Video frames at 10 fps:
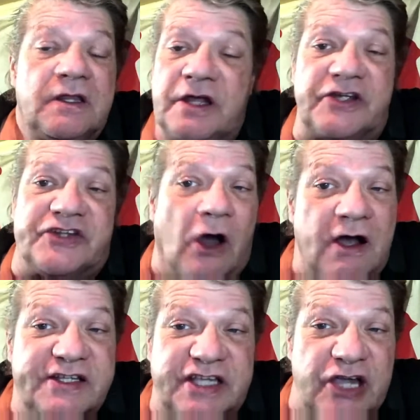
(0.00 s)
There's no
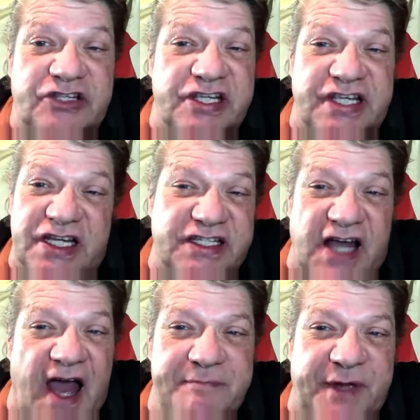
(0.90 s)
excuses this
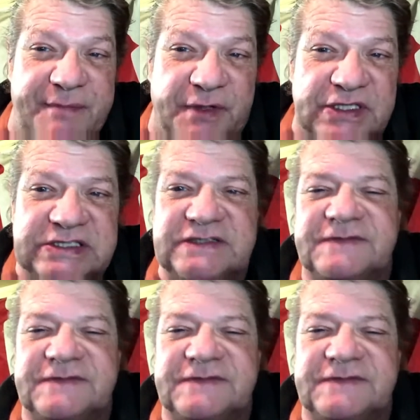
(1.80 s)
time, people.